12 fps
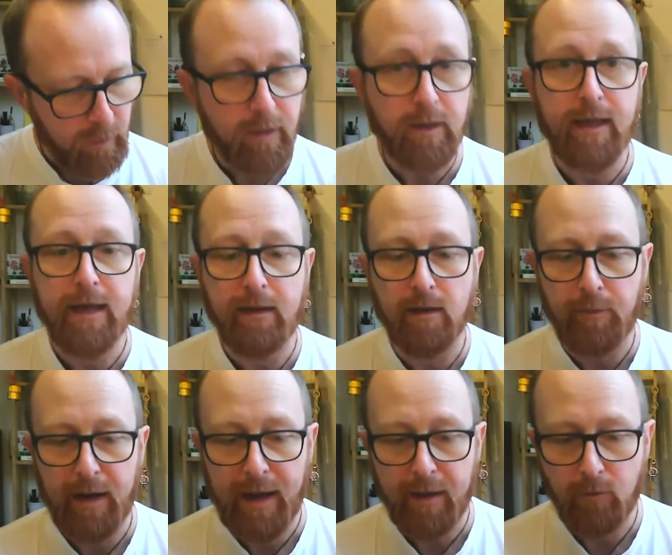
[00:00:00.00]
And again, in the
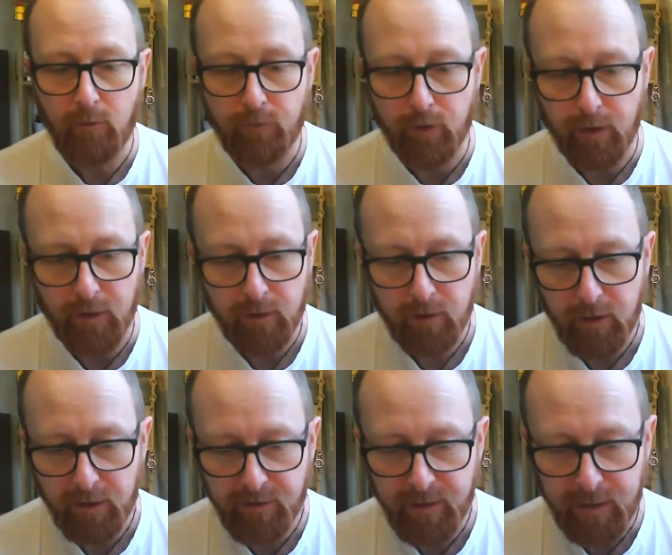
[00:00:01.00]
back, we've got a
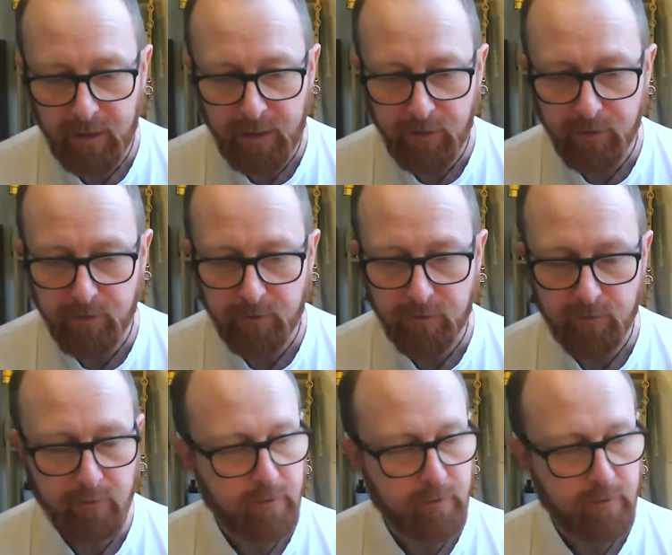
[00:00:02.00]
tick list.